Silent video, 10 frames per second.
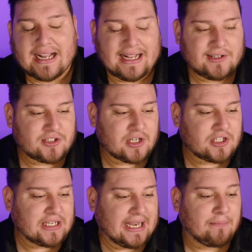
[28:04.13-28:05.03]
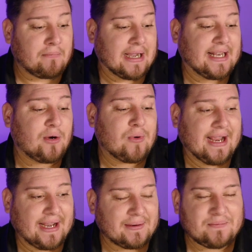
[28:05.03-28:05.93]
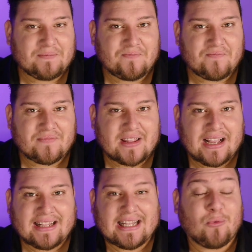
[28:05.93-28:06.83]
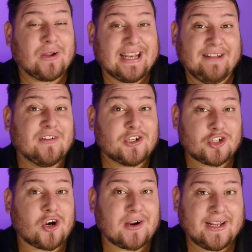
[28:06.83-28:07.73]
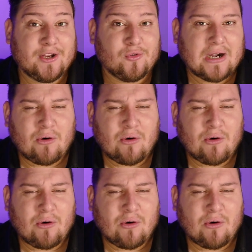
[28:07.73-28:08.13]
in such a mighty way that would even shock you.